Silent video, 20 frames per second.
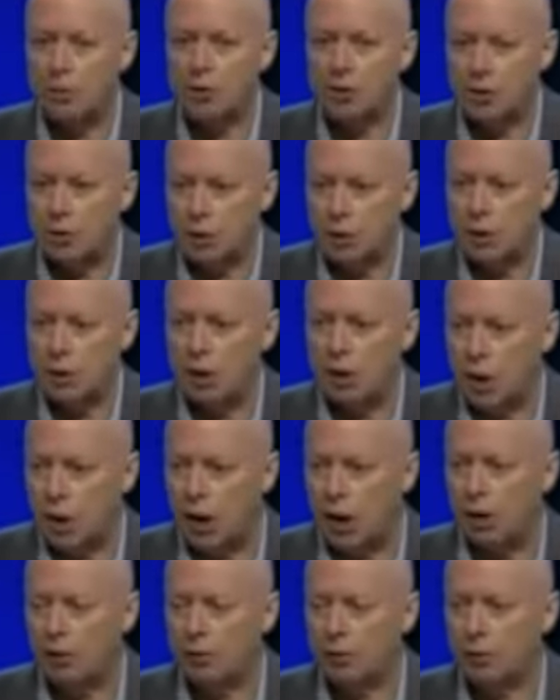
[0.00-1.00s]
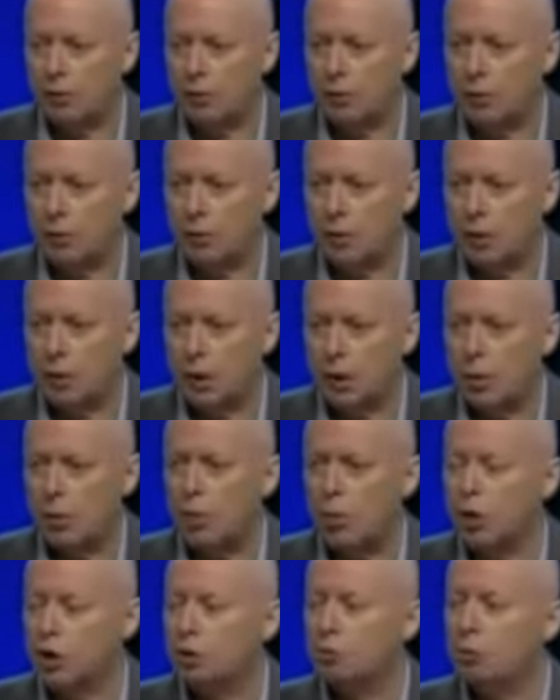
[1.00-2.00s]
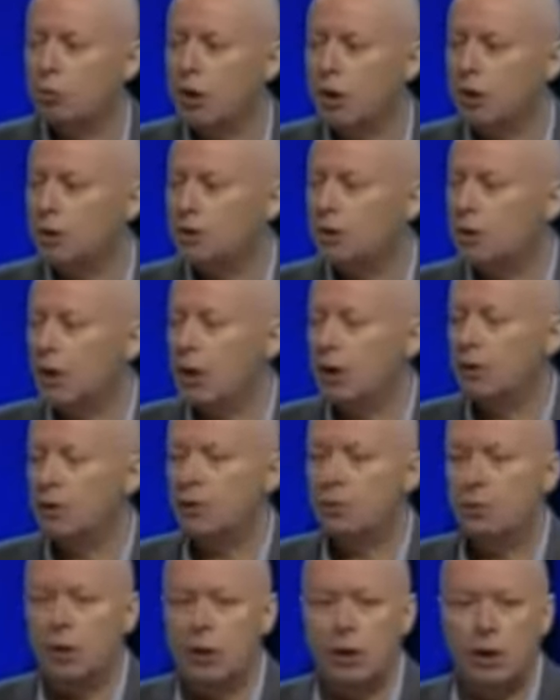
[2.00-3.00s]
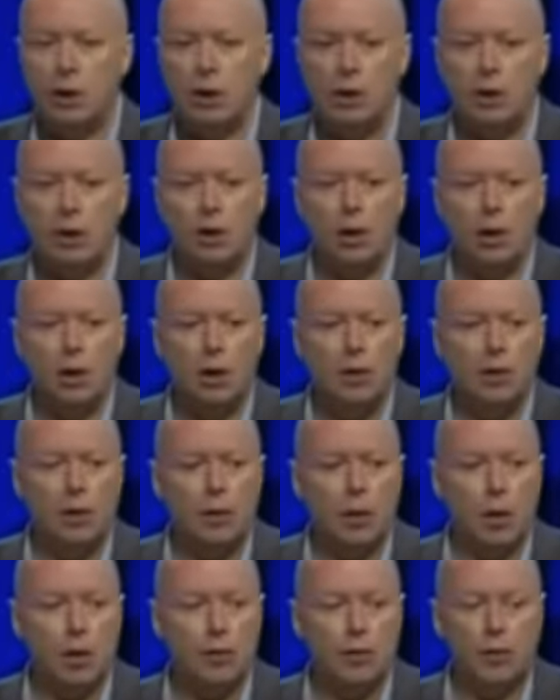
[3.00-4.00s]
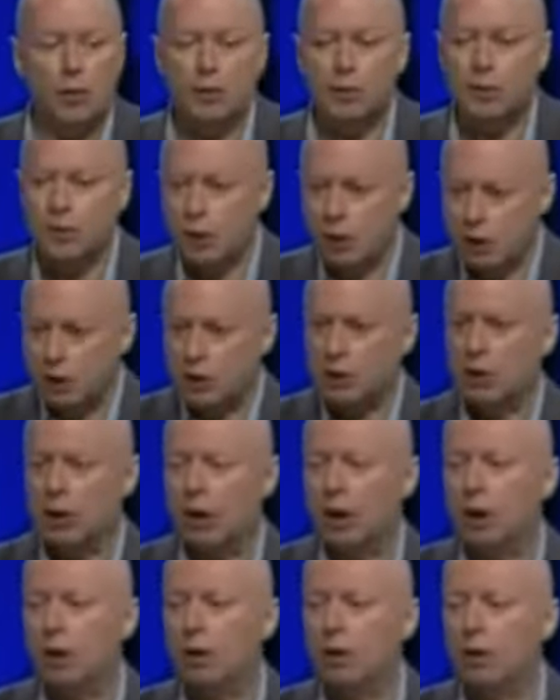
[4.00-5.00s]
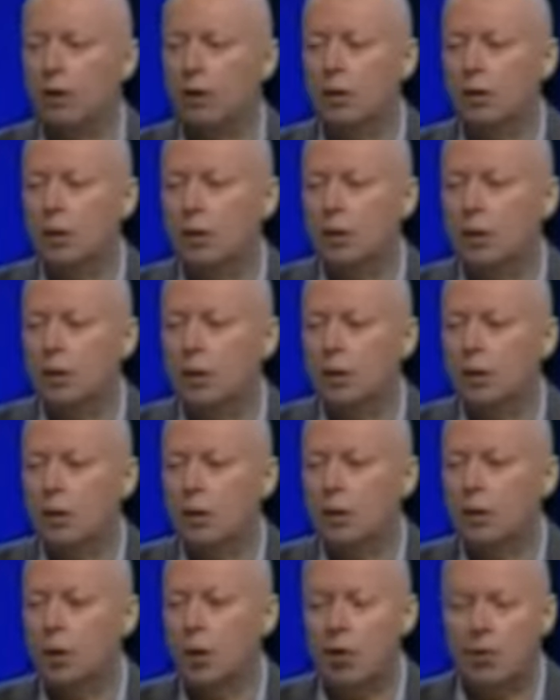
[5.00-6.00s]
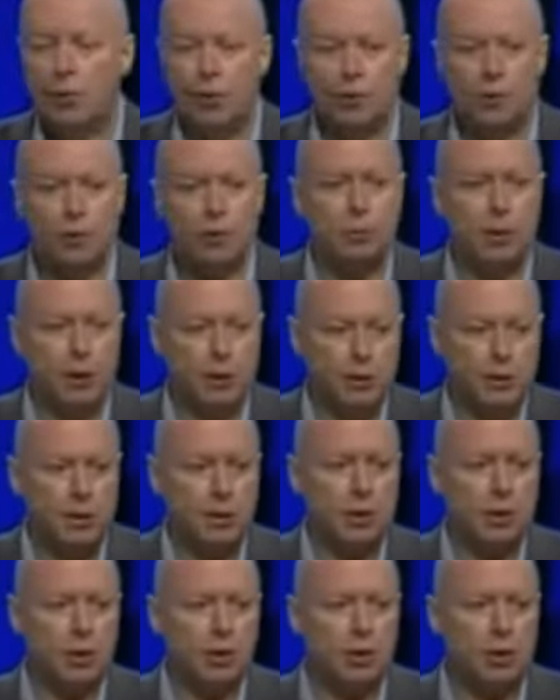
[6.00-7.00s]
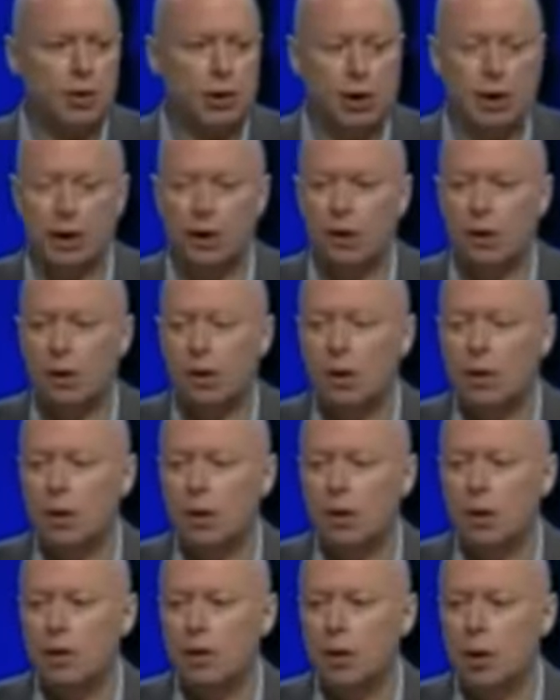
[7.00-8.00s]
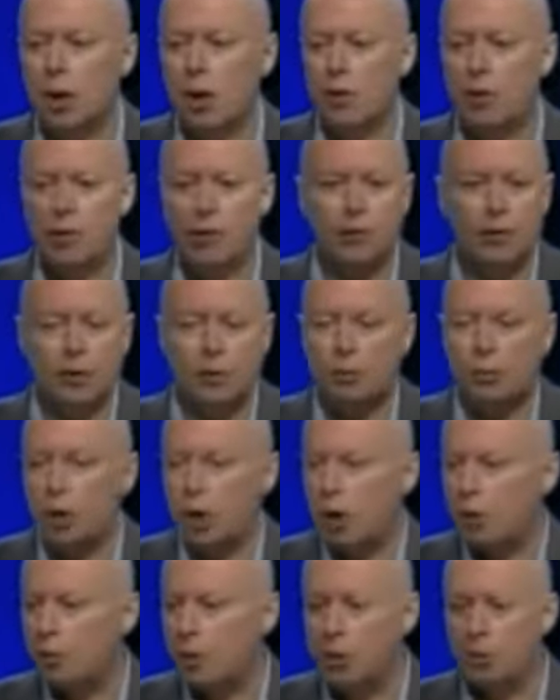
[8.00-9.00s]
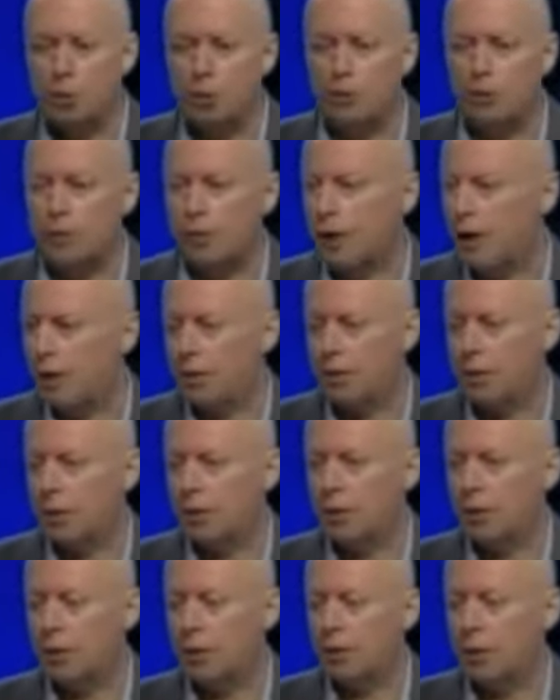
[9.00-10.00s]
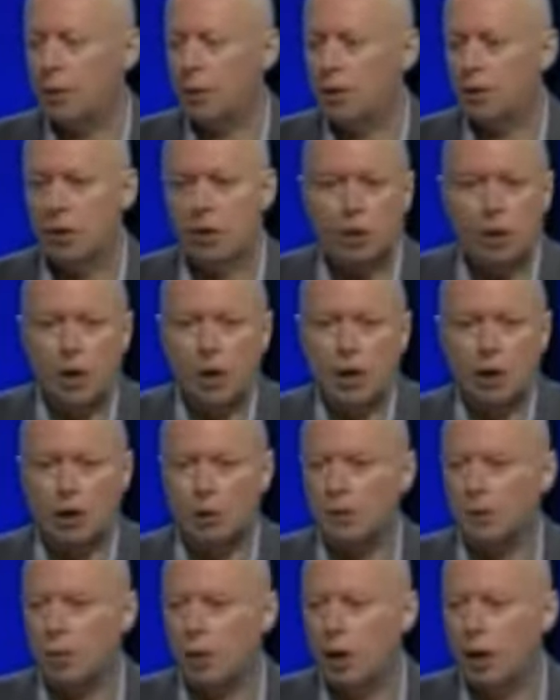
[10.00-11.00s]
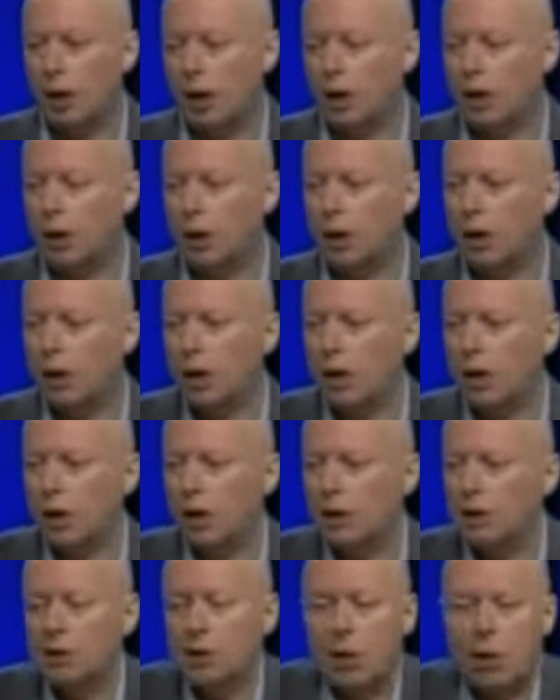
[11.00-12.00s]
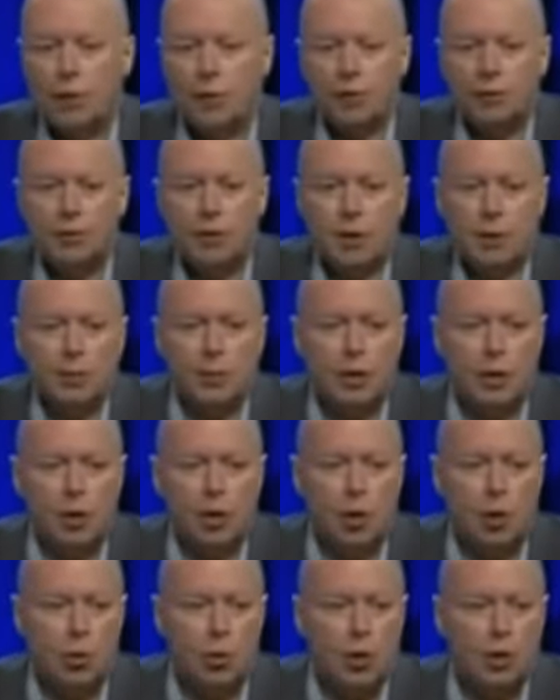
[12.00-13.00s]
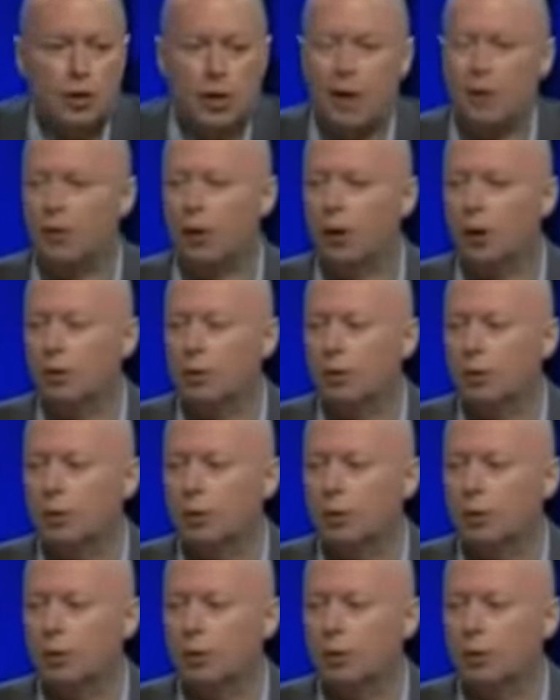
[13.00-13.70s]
I'm still alive. Which means that, to me, the offer of certainty, the offer of complete security, the offer of an impermeable faith that can't give way, is an offer of something not worth having.